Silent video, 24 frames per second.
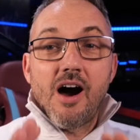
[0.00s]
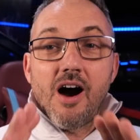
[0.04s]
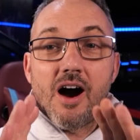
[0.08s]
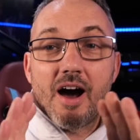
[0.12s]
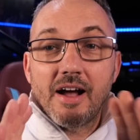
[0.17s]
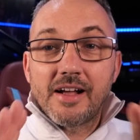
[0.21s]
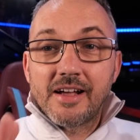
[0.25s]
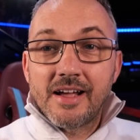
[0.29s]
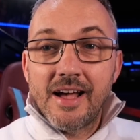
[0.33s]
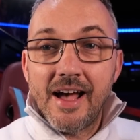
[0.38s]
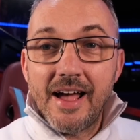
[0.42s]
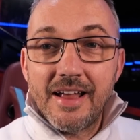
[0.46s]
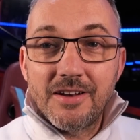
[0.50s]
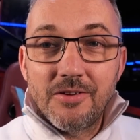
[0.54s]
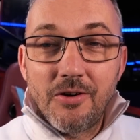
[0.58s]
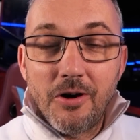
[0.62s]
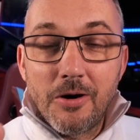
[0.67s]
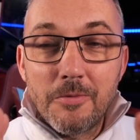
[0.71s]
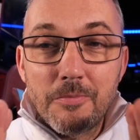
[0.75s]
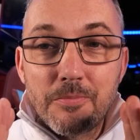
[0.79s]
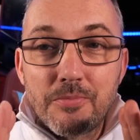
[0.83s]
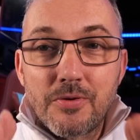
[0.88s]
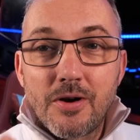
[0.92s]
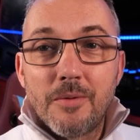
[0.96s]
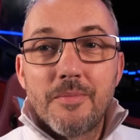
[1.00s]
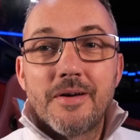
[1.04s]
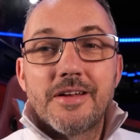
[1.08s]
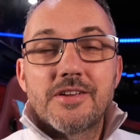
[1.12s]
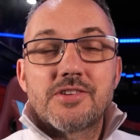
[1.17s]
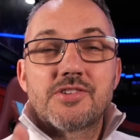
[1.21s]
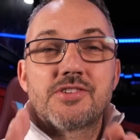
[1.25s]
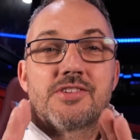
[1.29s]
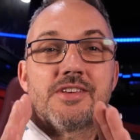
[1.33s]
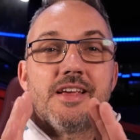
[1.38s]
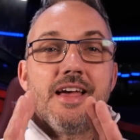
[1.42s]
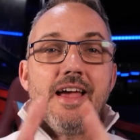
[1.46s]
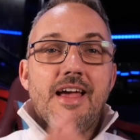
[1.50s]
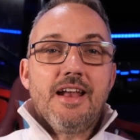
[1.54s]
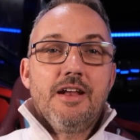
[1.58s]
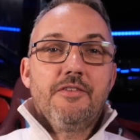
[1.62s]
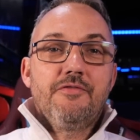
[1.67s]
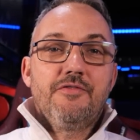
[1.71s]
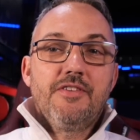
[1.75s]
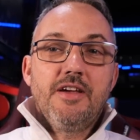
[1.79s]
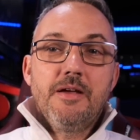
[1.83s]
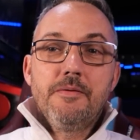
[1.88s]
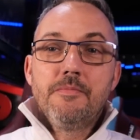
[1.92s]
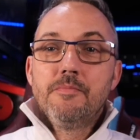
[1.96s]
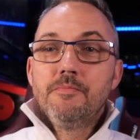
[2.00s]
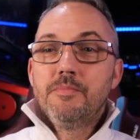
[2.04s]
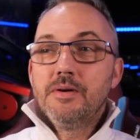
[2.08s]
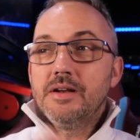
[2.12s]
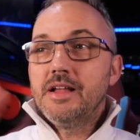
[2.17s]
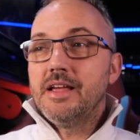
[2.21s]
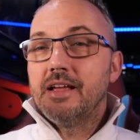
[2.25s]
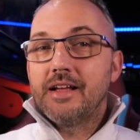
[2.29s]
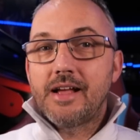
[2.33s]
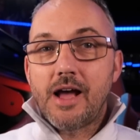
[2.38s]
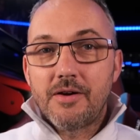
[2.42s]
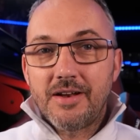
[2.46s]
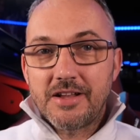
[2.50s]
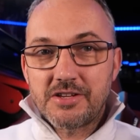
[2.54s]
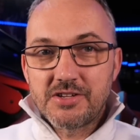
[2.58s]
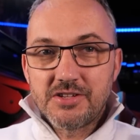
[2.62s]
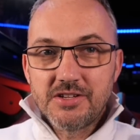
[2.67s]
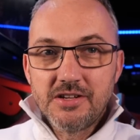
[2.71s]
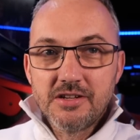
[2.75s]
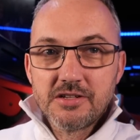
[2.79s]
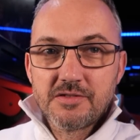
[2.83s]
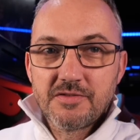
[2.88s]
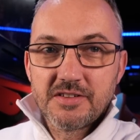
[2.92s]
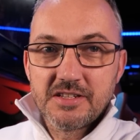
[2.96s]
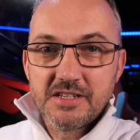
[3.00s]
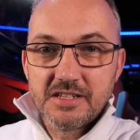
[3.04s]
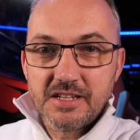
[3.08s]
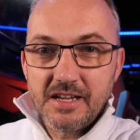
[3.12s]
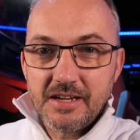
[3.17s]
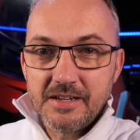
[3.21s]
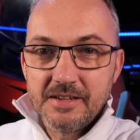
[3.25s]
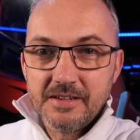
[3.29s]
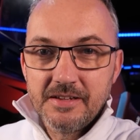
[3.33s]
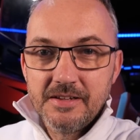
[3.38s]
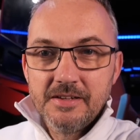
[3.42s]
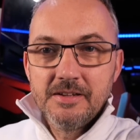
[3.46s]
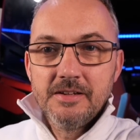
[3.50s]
I cannot promise anything. But there you go. That's your news for today.